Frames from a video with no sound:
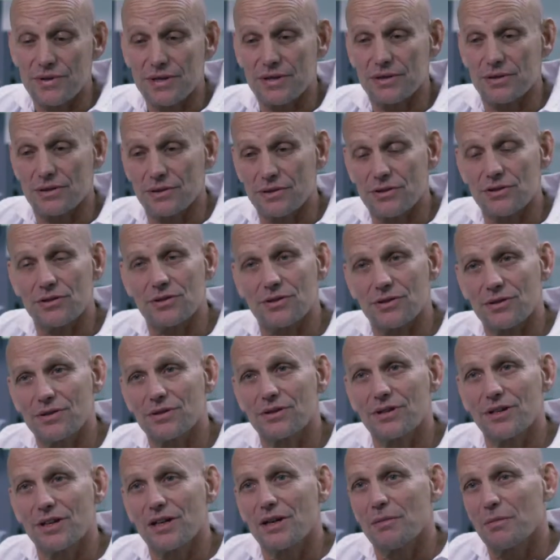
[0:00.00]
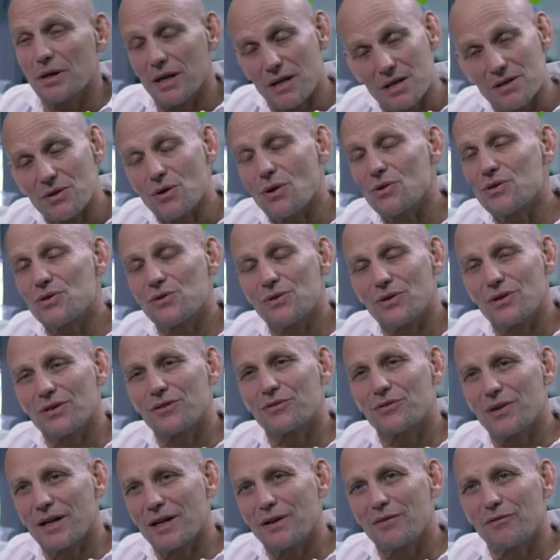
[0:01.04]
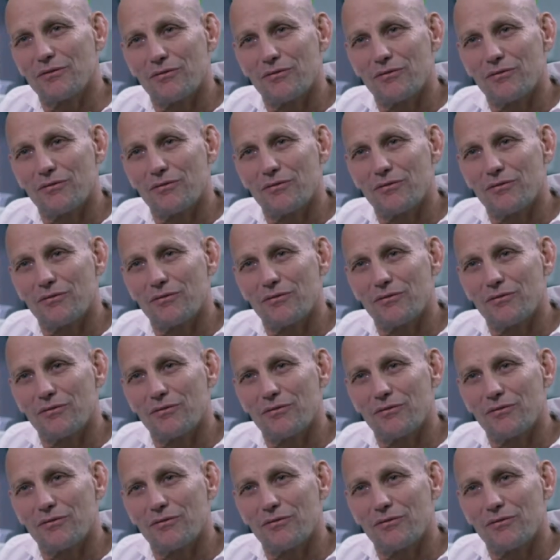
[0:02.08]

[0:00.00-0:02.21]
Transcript: researcher, but he's also a great